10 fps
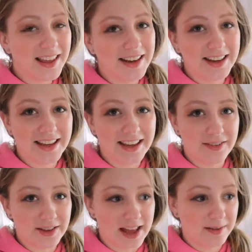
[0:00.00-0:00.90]
and I can
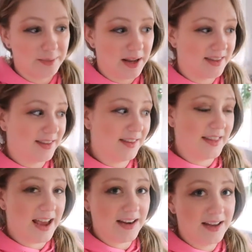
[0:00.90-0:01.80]
give her that. But other than
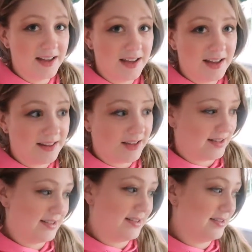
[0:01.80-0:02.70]
that, that
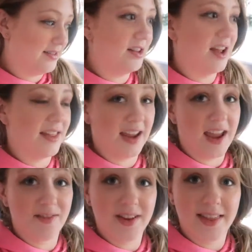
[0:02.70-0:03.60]
is, I think,
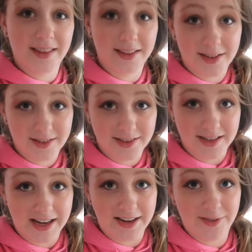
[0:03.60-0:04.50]
everything the girls
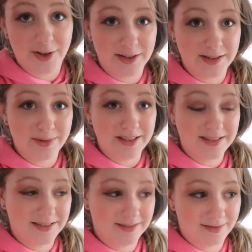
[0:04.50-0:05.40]
are getting for Christmas.
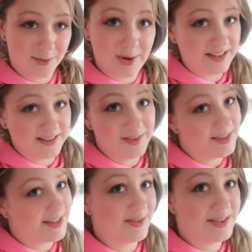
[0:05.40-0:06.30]
The rest of
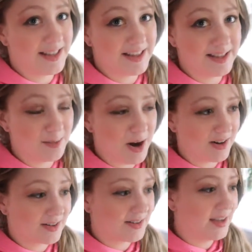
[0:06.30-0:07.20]
the stuff is in this
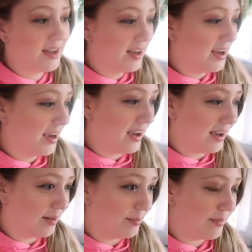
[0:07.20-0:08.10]
box.
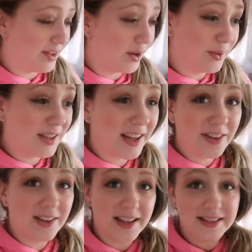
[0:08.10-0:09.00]
The only
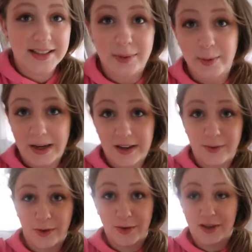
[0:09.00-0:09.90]
other things that we're waiting
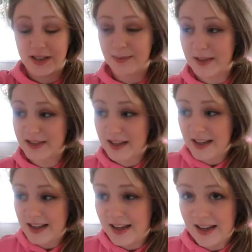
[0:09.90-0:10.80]
for Christmas
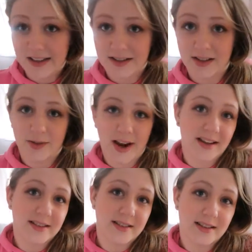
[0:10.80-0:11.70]
is
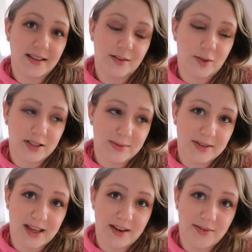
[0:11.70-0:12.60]
Greg's
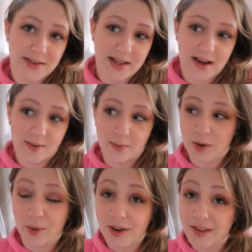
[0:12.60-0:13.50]
Christmas gifts.
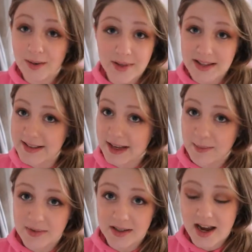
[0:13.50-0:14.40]
We ordered them at the
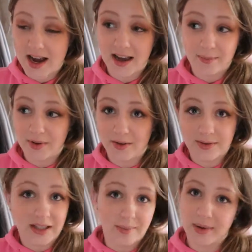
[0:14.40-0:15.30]
same time, but there
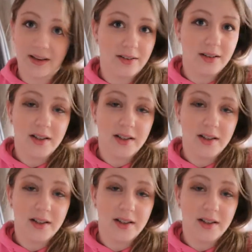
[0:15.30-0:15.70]
was like a big,